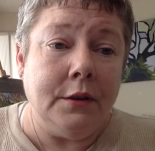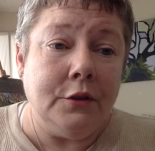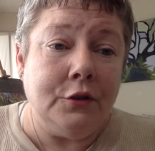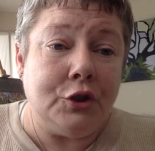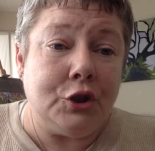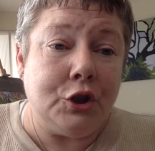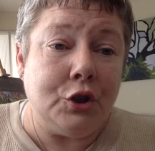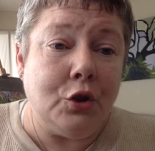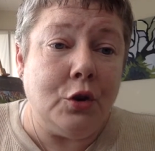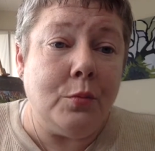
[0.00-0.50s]

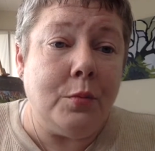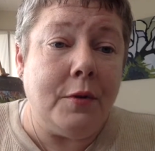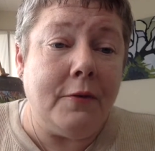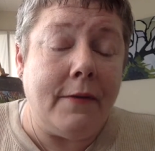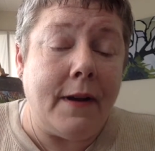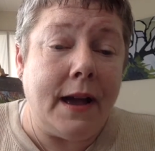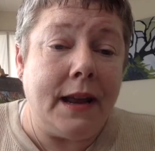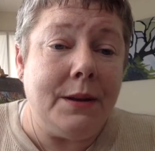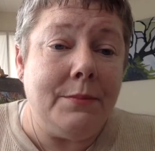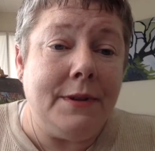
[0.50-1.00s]
Chewable
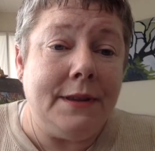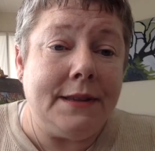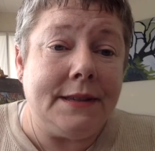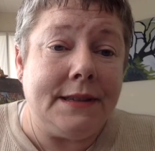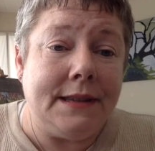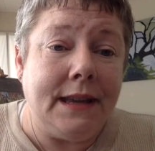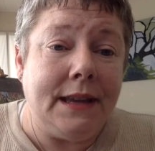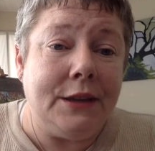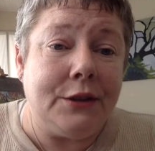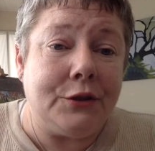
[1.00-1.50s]
vitamin
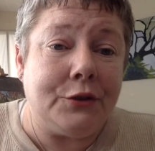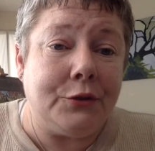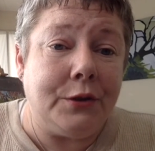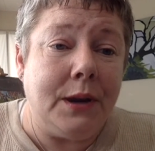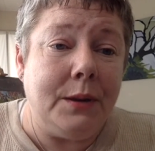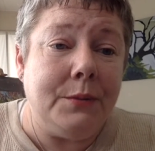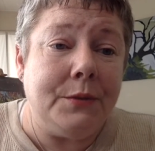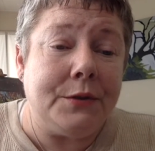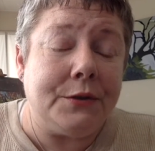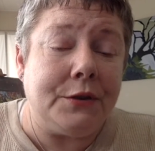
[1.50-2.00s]
C
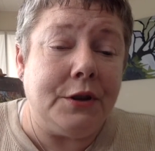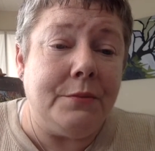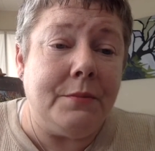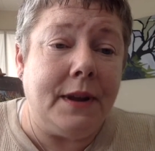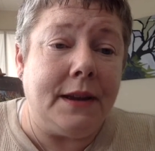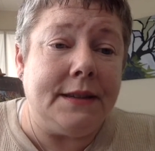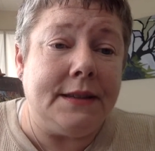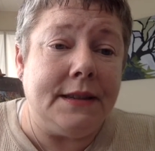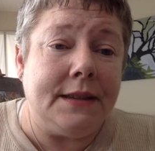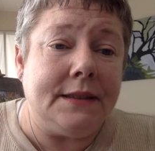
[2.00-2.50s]
streams through
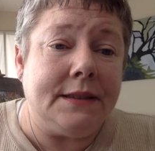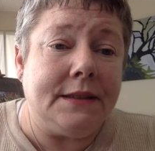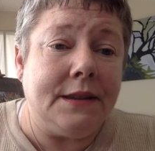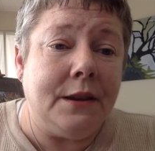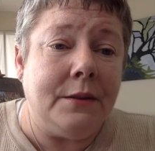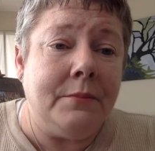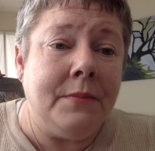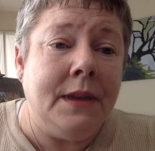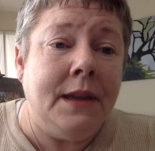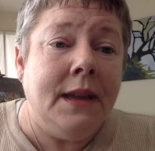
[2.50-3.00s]
my
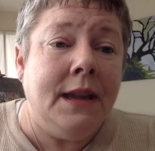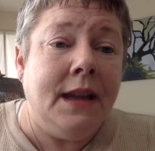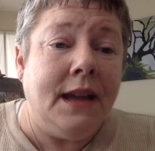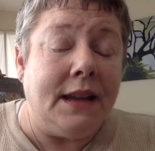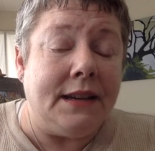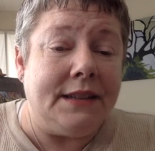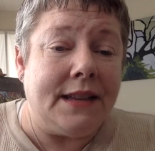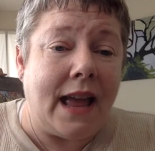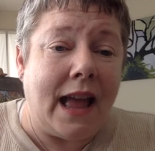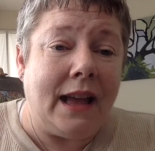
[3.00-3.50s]
system,
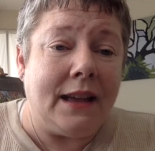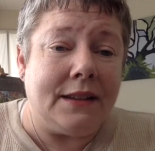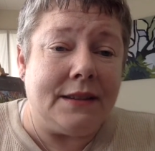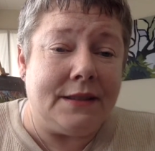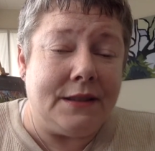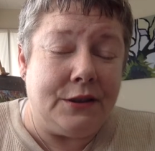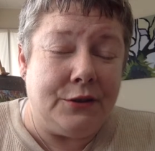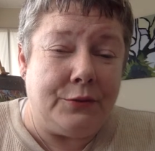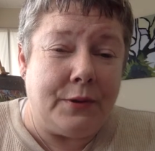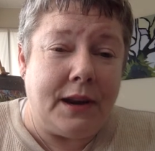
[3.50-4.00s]
attacks
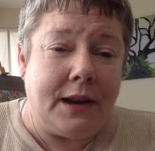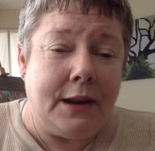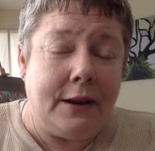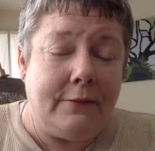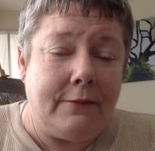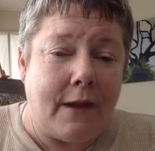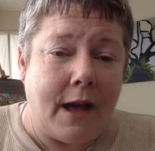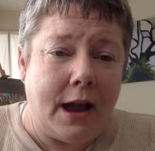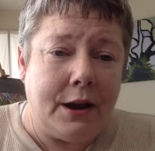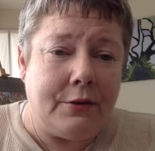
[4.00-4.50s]
the dreaded
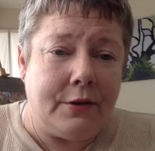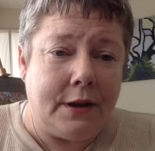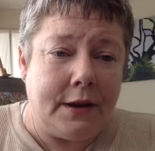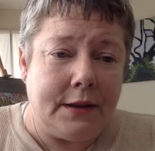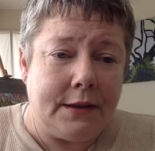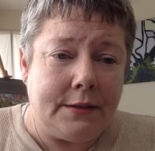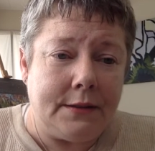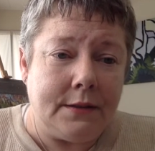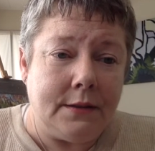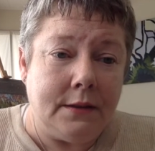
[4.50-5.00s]

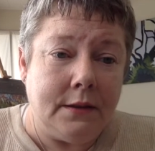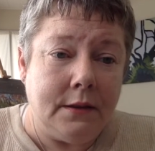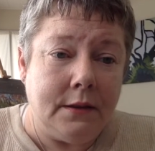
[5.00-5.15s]
virus.